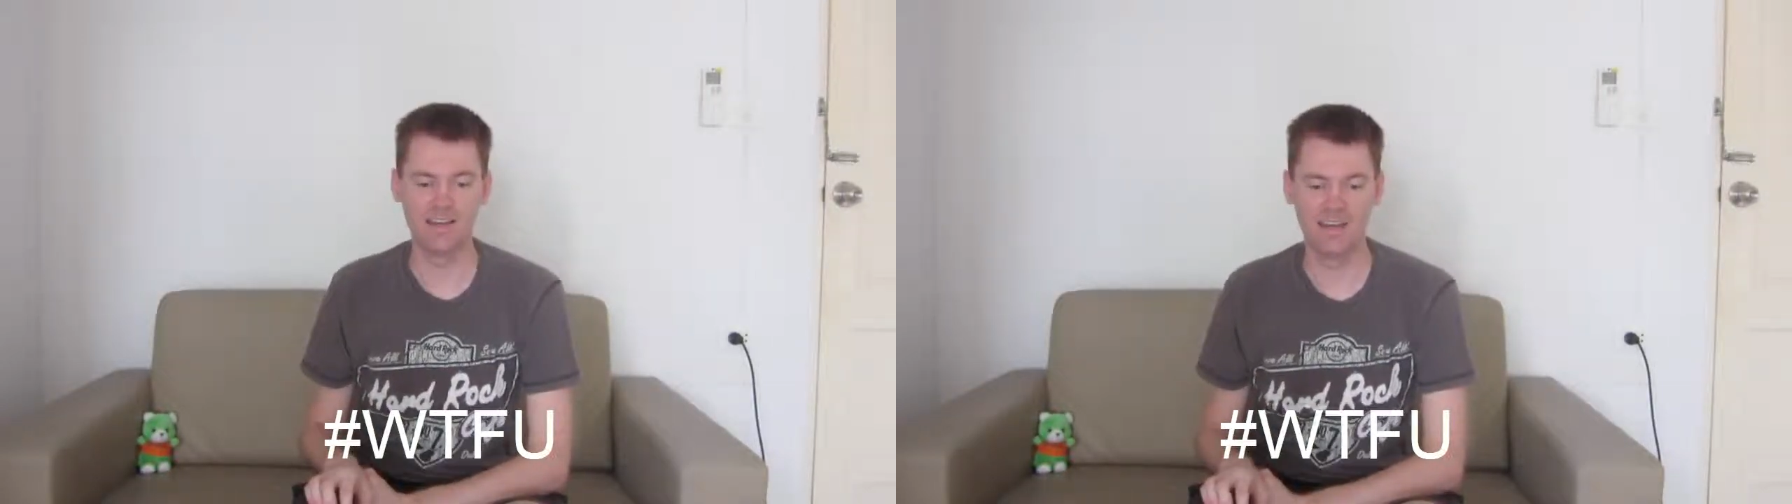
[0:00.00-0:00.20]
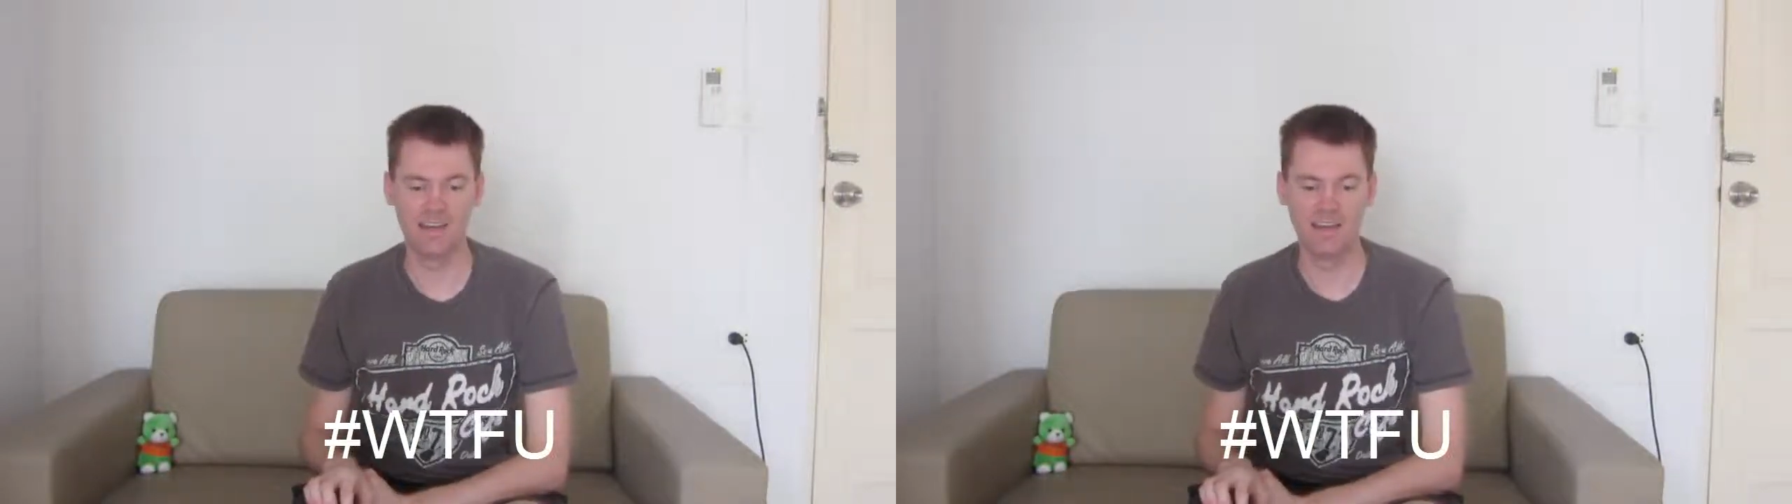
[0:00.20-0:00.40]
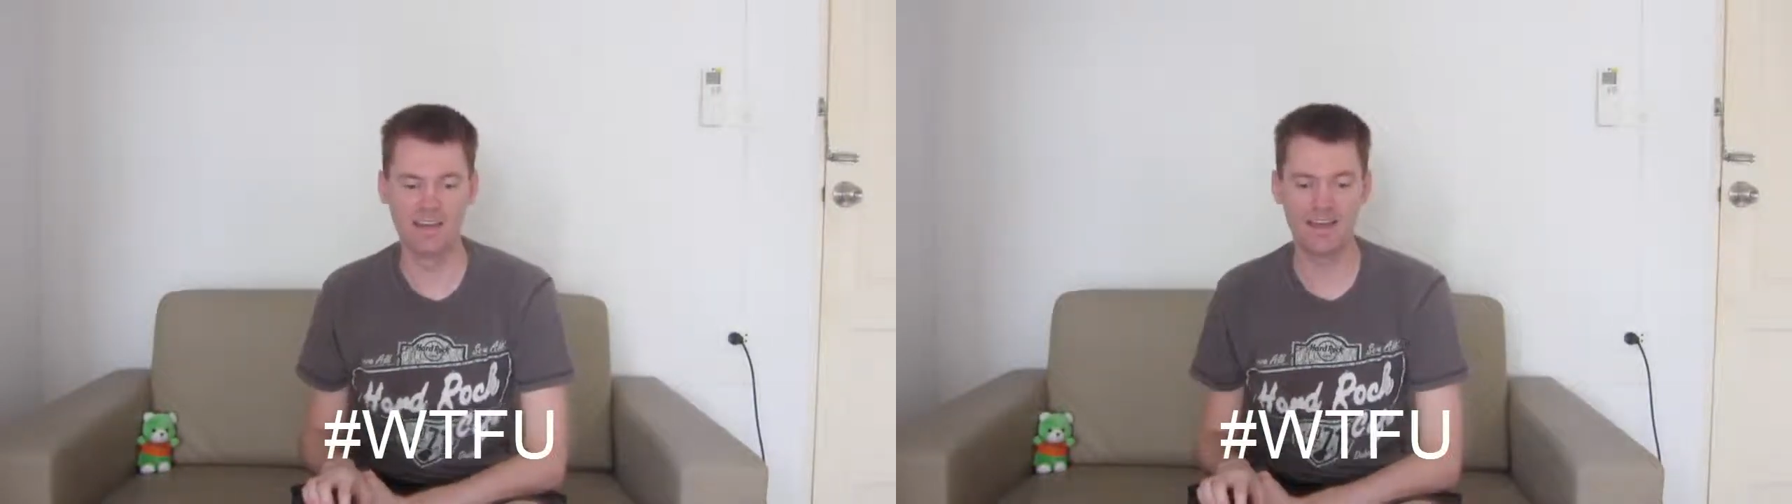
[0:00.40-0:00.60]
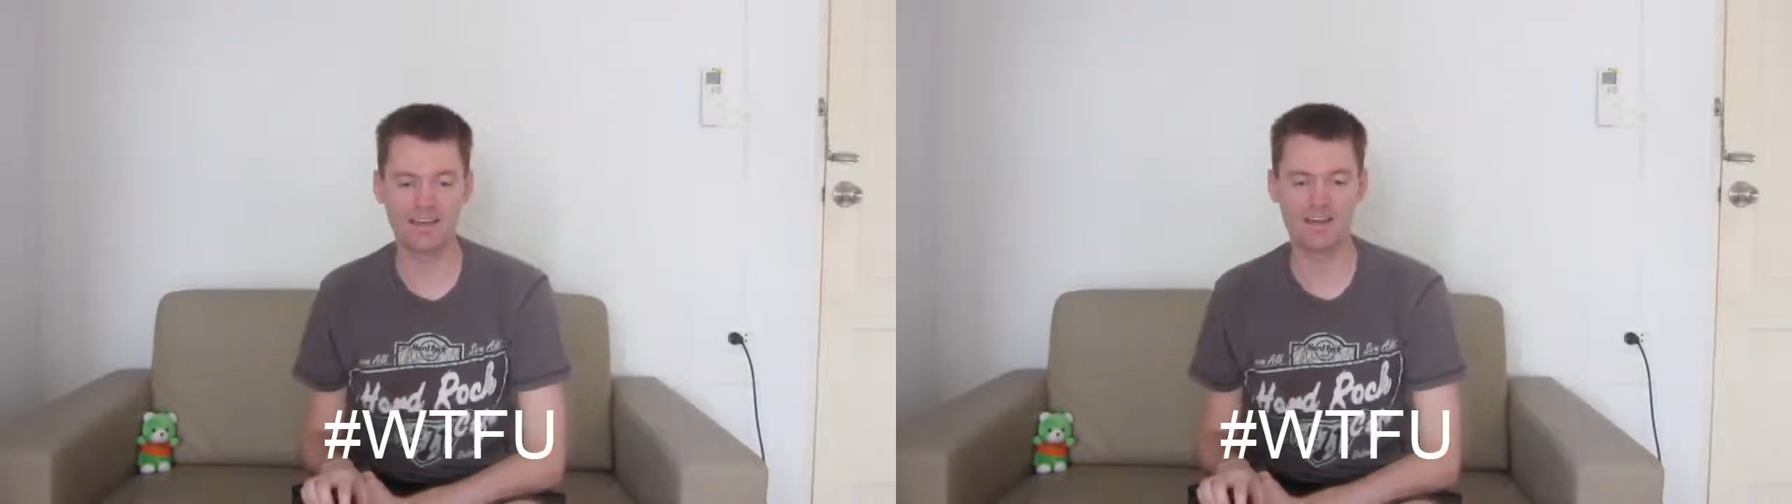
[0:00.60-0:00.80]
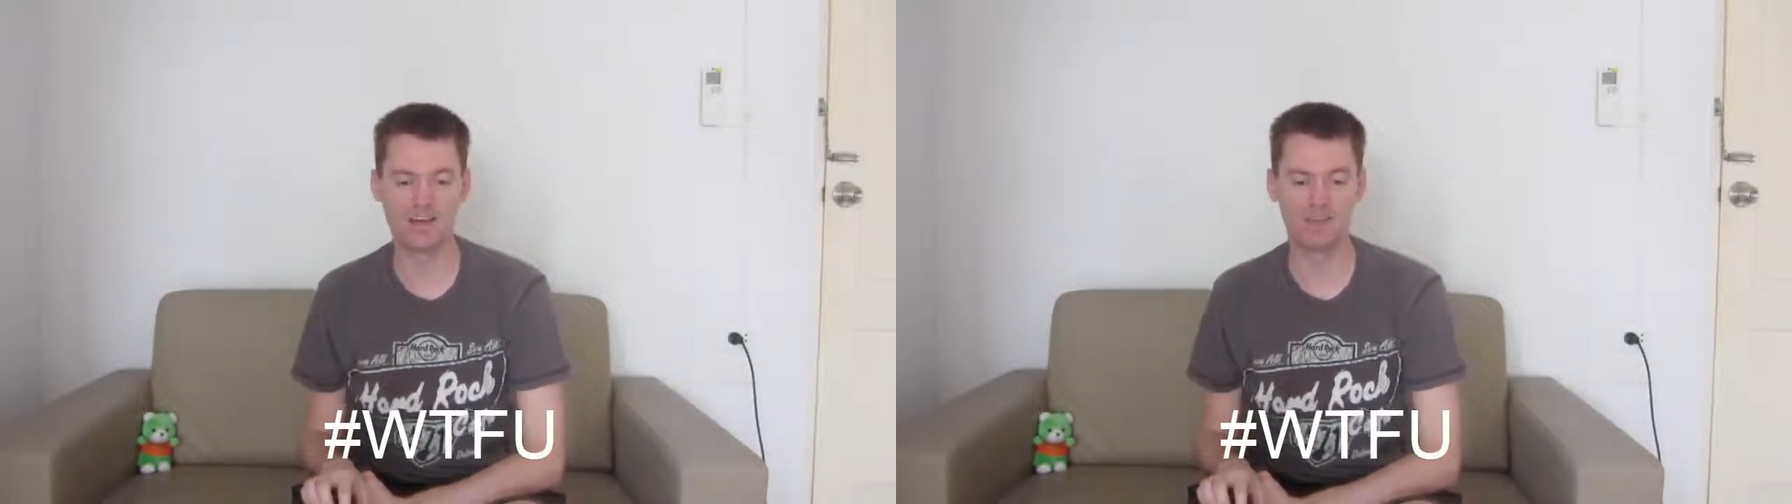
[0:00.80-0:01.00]

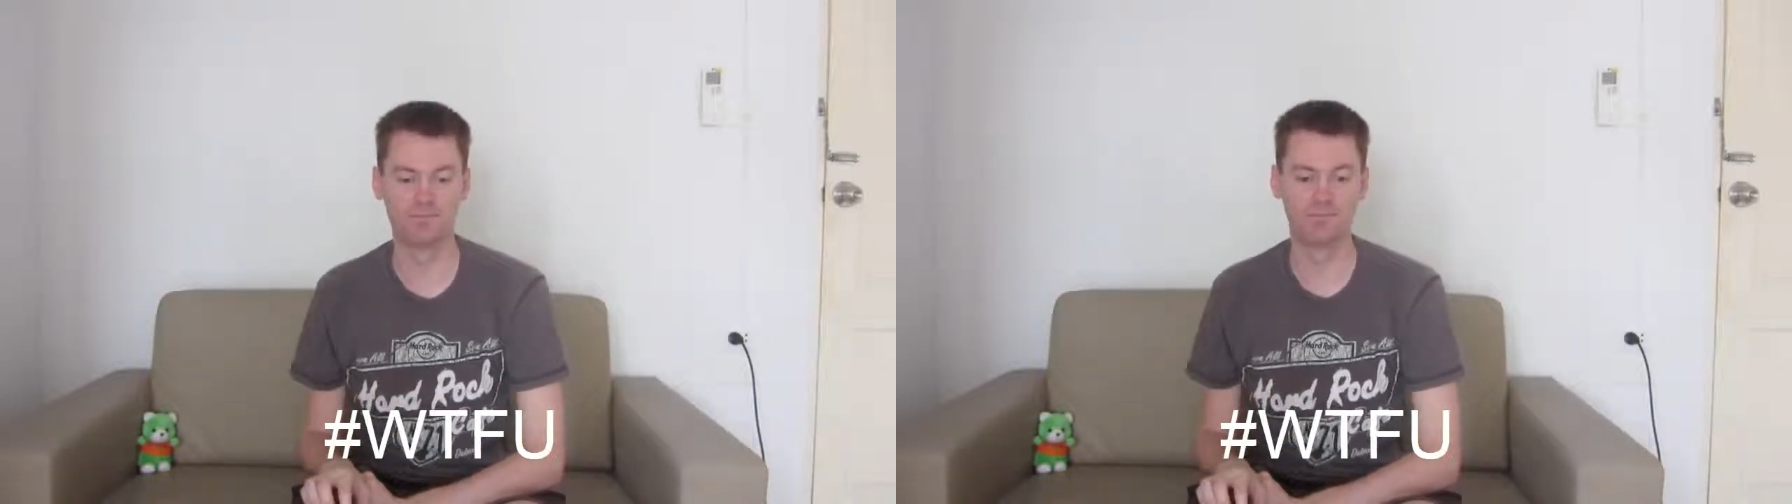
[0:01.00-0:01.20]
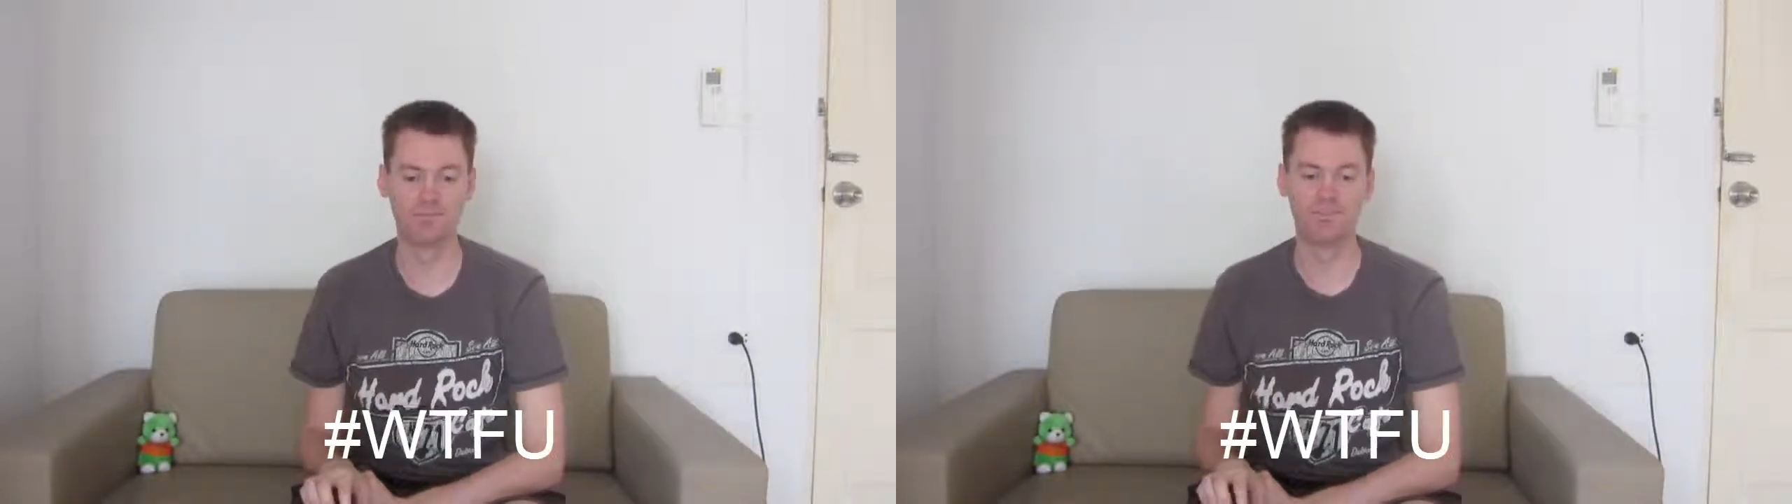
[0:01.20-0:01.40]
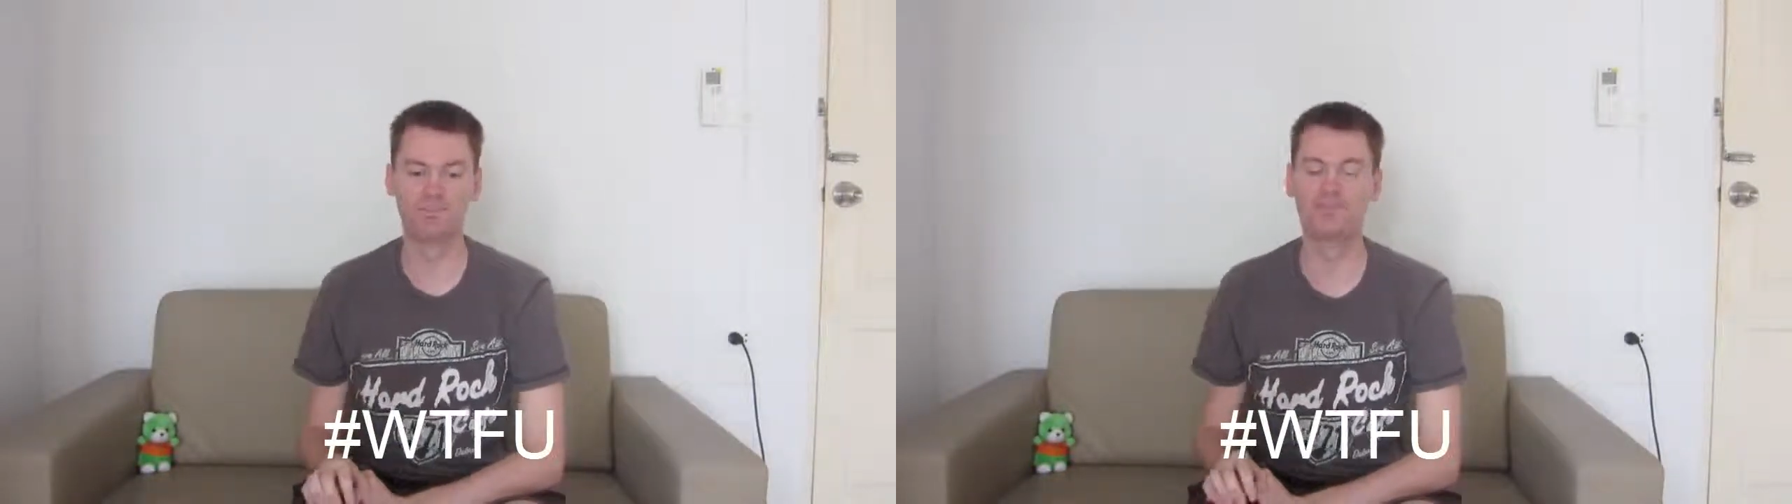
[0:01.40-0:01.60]
And you got Boogie